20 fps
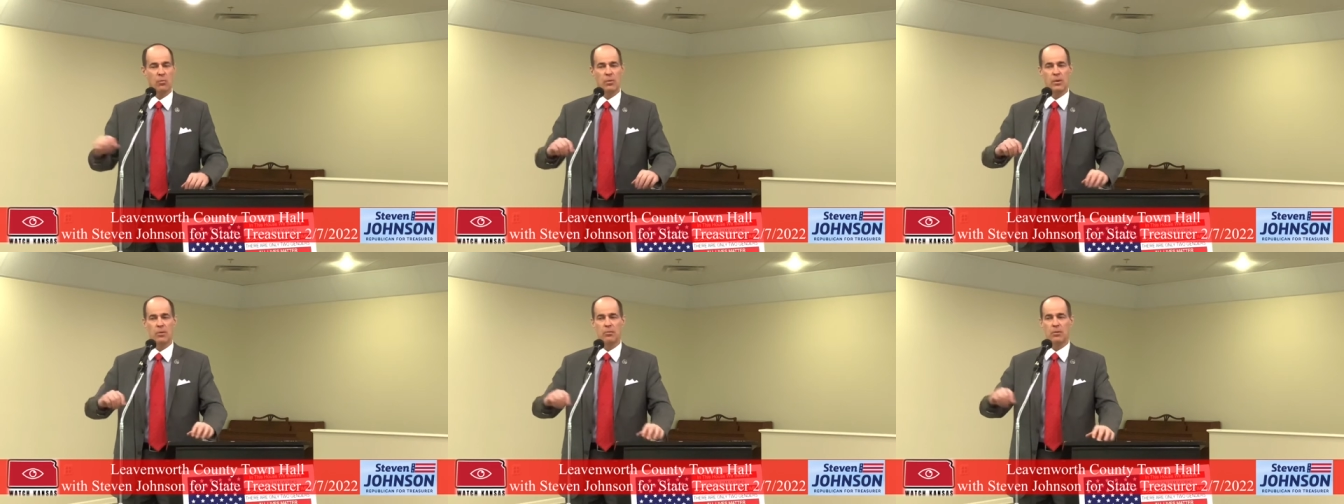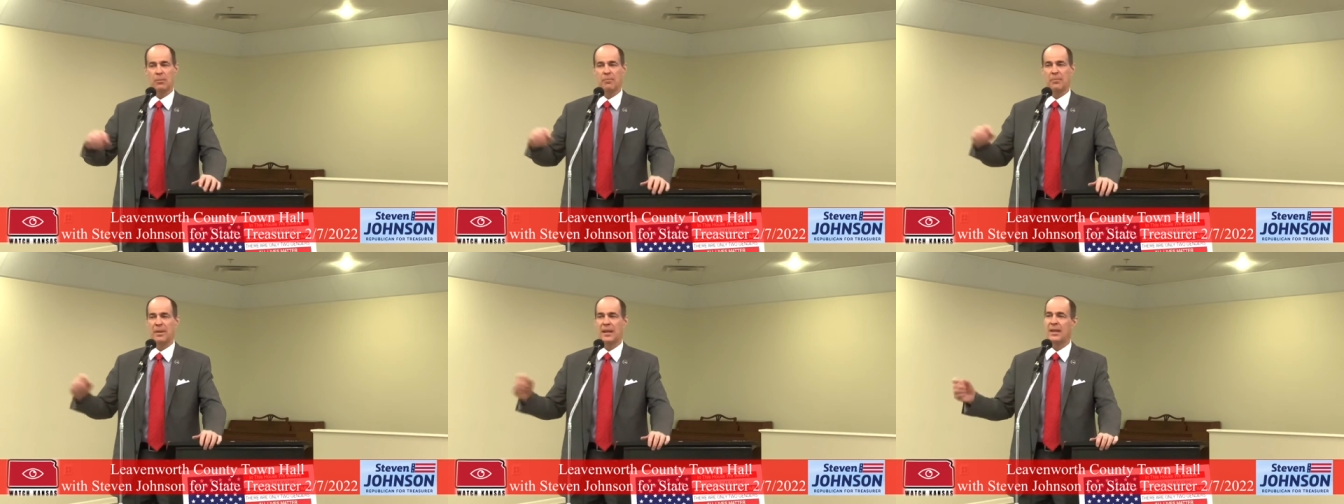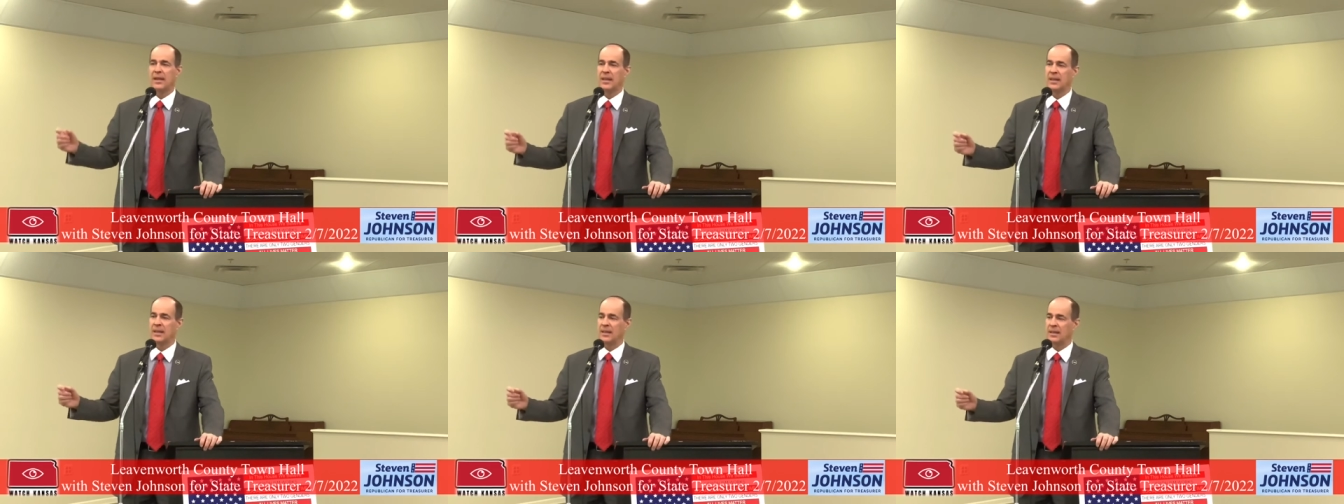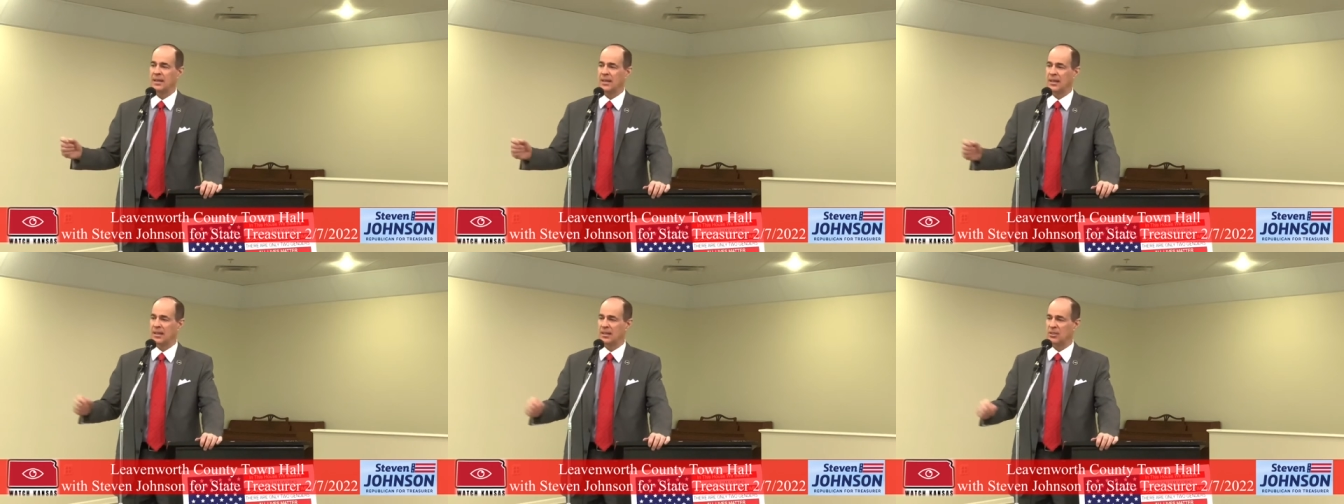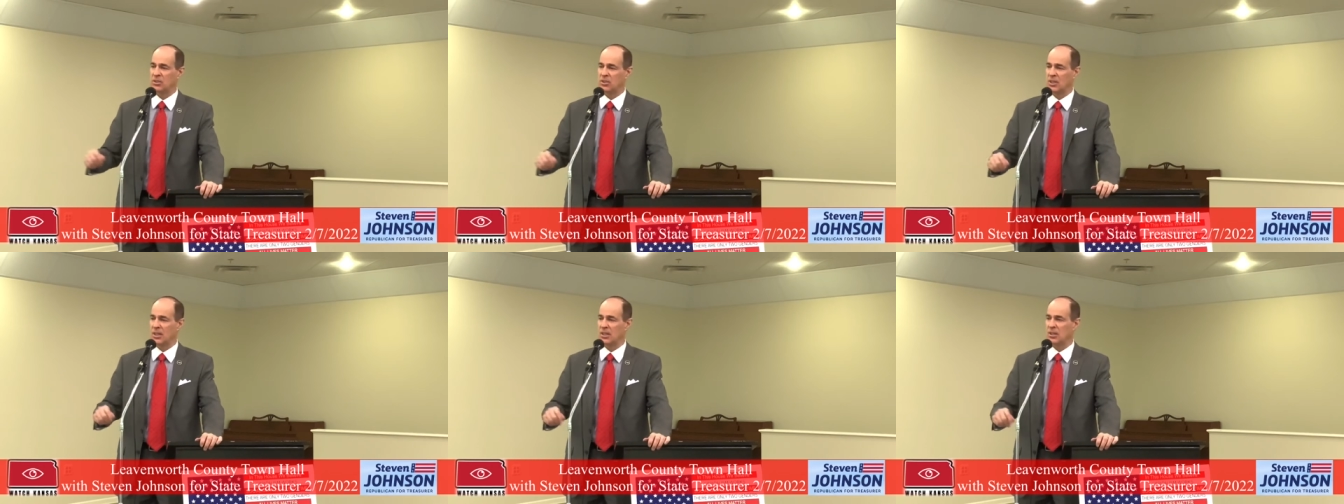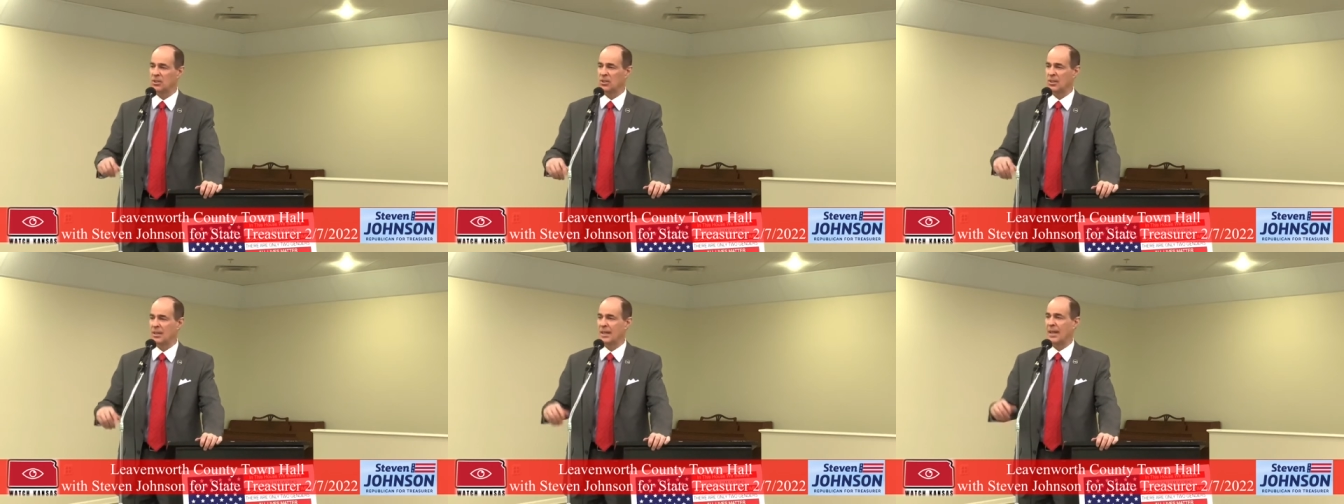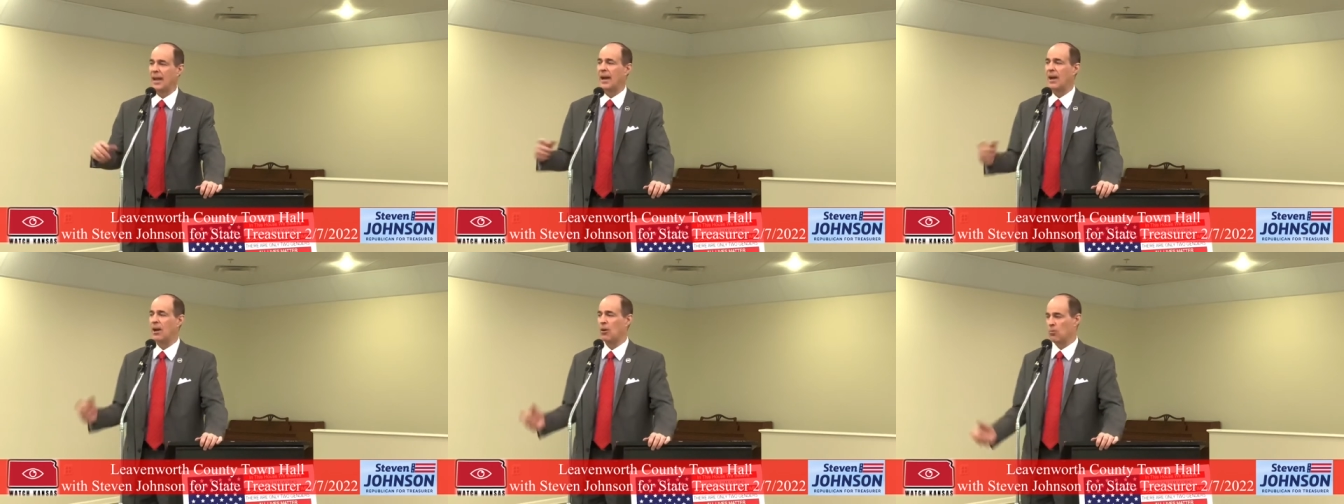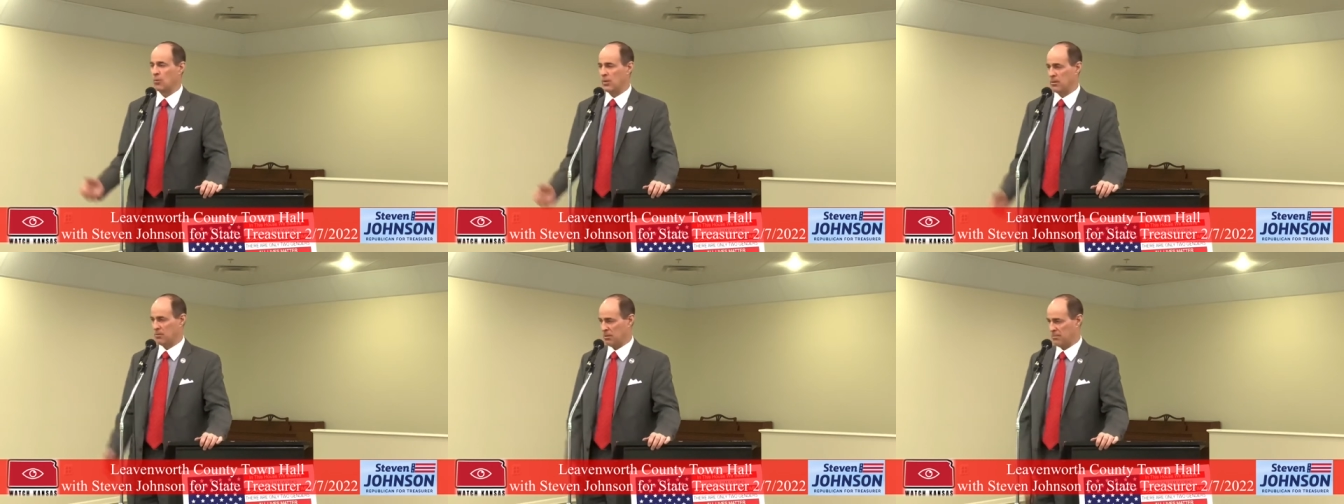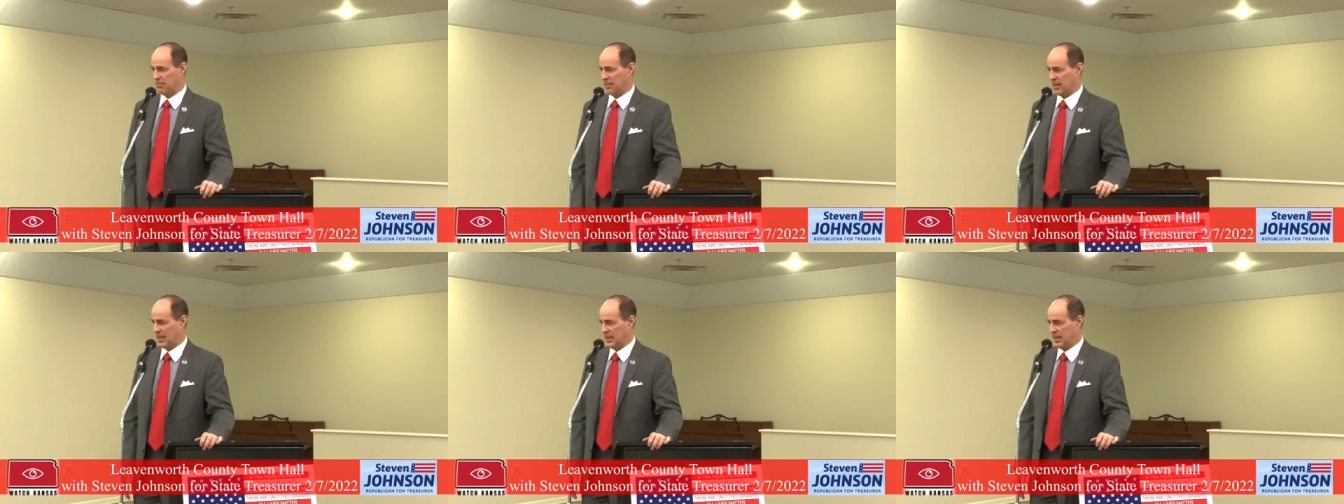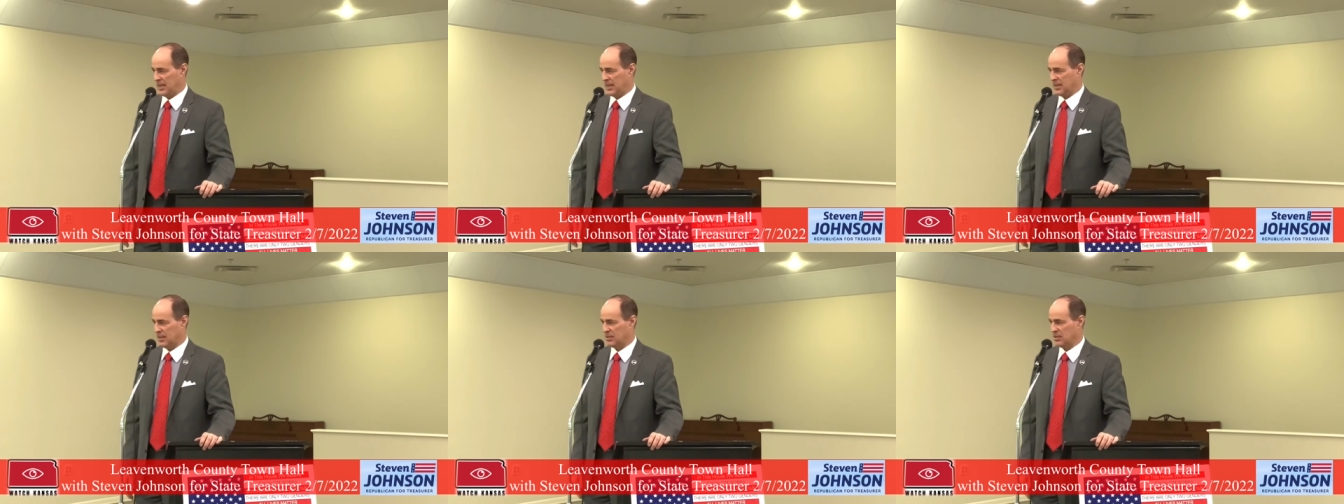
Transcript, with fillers: we were paying and changing how we were paying